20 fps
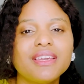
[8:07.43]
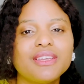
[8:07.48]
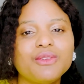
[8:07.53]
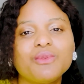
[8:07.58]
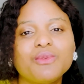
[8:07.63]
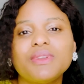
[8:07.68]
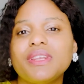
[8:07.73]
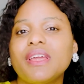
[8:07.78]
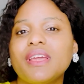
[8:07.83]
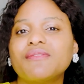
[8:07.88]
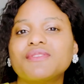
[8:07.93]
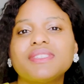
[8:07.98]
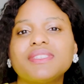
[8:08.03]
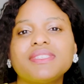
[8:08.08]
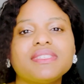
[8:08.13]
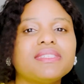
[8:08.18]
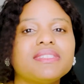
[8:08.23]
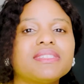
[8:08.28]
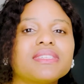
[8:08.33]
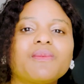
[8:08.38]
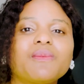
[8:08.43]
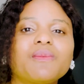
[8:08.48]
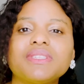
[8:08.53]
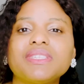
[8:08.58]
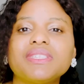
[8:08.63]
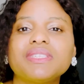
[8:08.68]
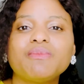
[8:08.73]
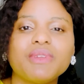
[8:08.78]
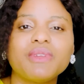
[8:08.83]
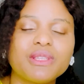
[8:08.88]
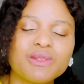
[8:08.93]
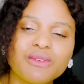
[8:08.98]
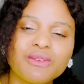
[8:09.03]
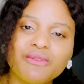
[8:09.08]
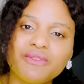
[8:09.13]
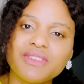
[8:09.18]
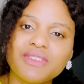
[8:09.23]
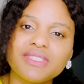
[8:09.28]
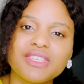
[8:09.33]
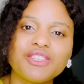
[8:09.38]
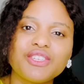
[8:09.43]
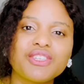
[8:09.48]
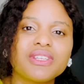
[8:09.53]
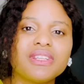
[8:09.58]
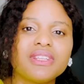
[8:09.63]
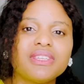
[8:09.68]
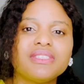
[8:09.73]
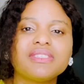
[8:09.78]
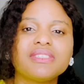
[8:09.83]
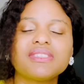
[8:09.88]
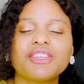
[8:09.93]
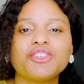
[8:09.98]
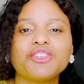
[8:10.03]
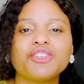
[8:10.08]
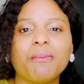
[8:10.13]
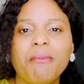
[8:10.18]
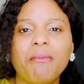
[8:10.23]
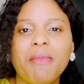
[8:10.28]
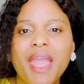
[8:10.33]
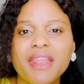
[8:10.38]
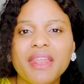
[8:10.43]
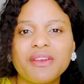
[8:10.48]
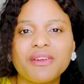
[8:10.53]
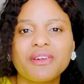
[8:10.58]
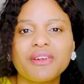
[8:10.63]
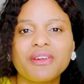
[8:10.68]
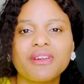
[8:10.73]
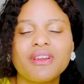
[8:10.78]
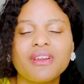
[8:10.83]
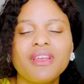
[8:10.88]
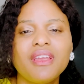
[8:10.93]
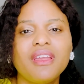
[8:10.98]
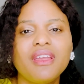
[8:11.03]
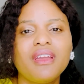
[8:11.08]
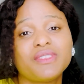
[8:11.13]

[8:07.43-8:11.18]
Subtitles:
You would never see someone speak to a physician in such a manner.